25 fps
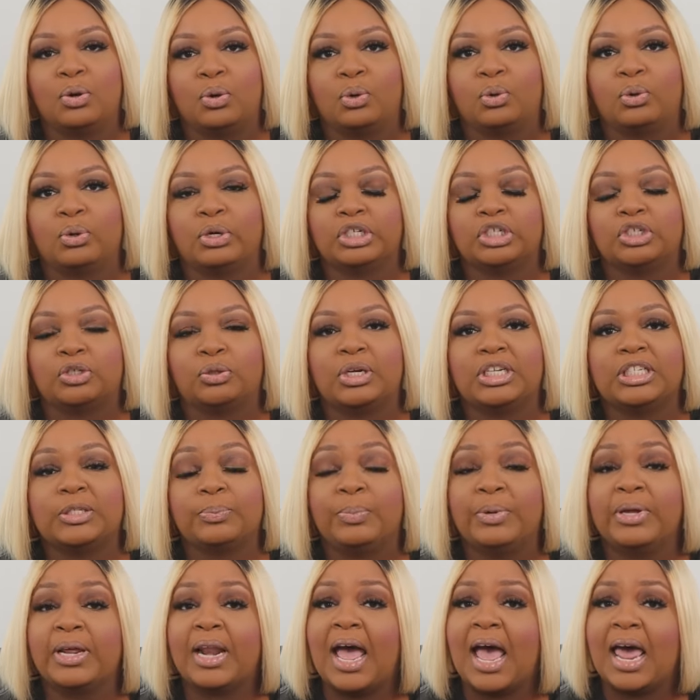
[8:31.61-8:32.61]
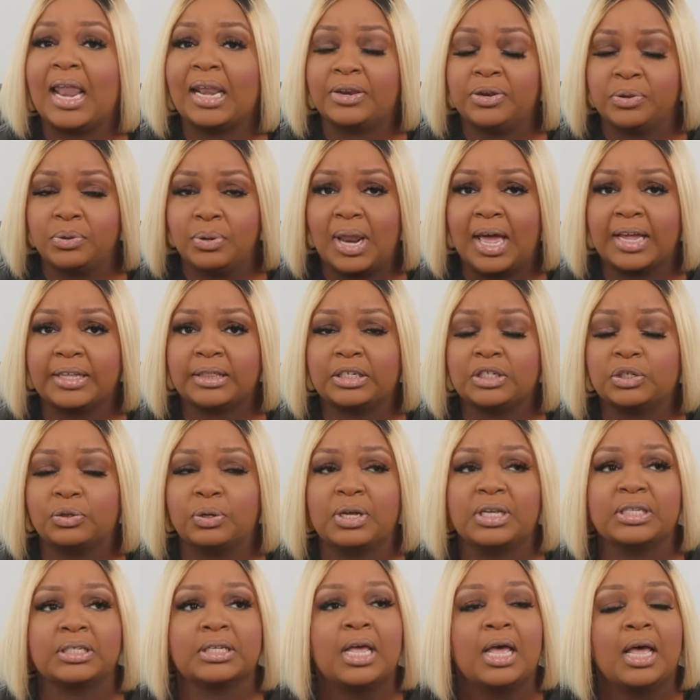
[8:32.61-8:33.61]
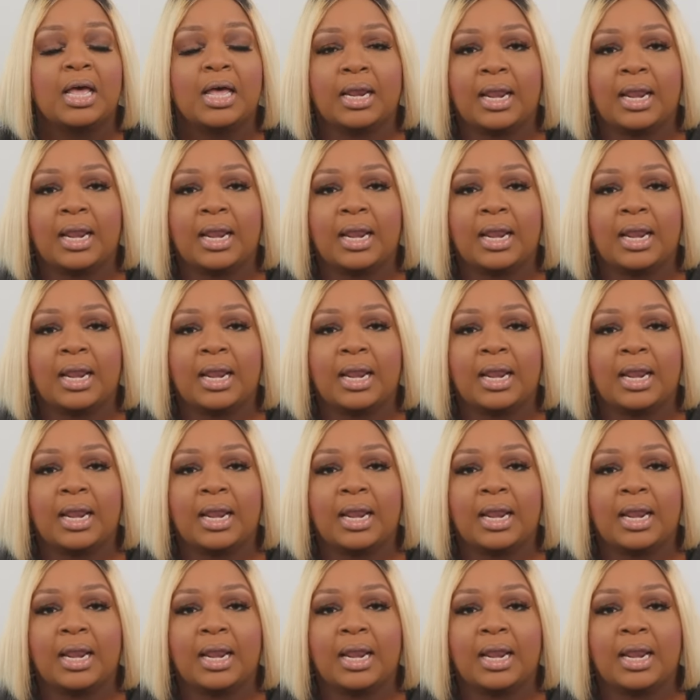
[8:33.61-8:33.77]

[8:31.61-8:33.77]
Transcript: orange dress. But I do like the dress.